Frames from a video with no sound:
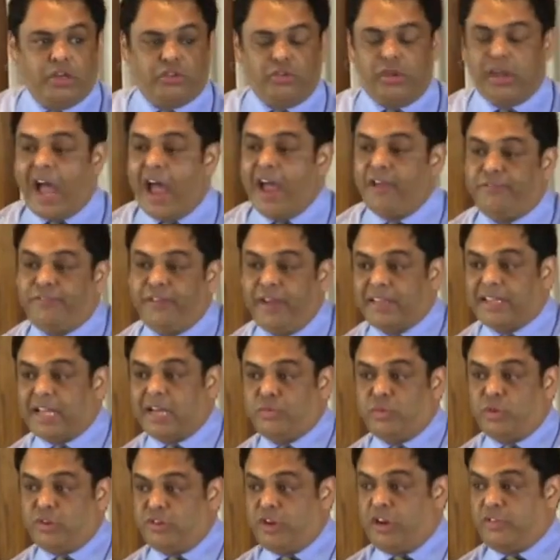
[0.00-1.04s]
are you doing? I felt
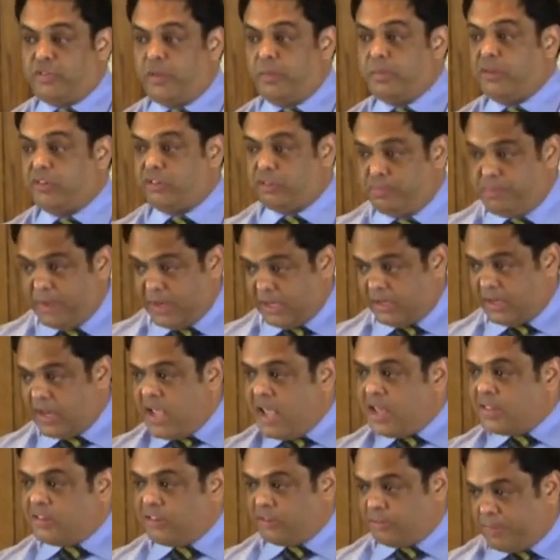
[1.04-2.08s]
that was not from the
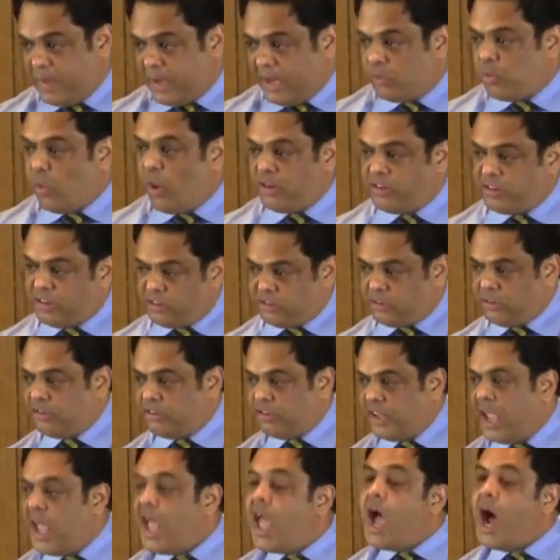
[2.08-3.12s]
Spirit. The Spirit wants us to
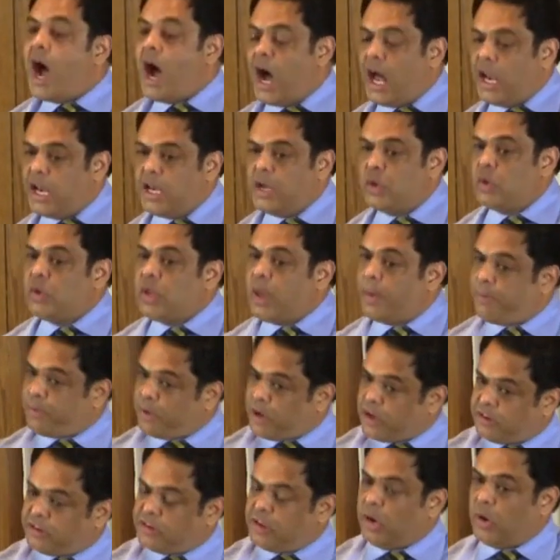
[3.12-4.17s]
say, hallelujah,
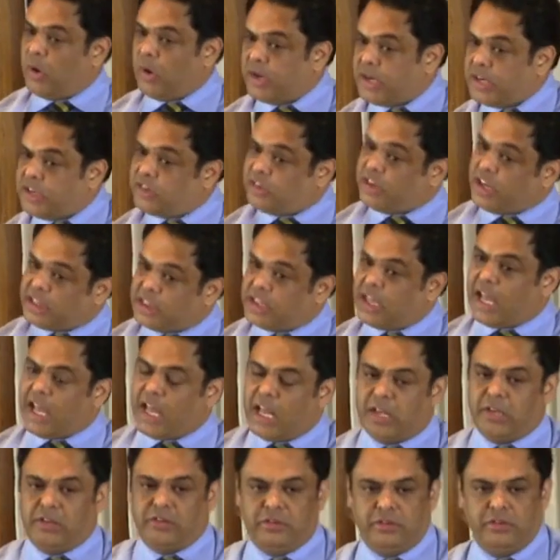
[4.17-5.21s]
praise the Lord, and shake the
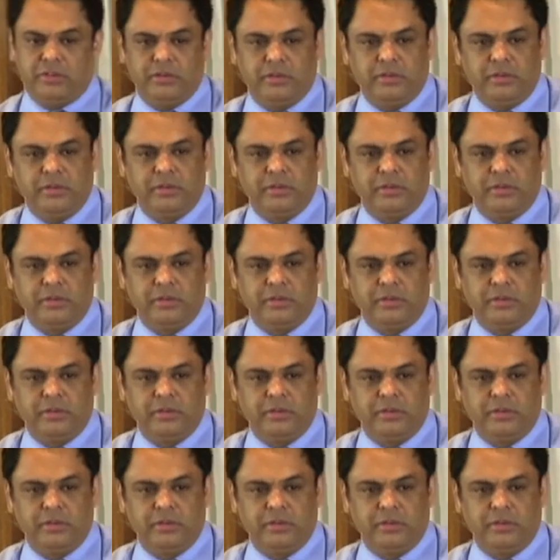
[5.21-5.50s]
hands.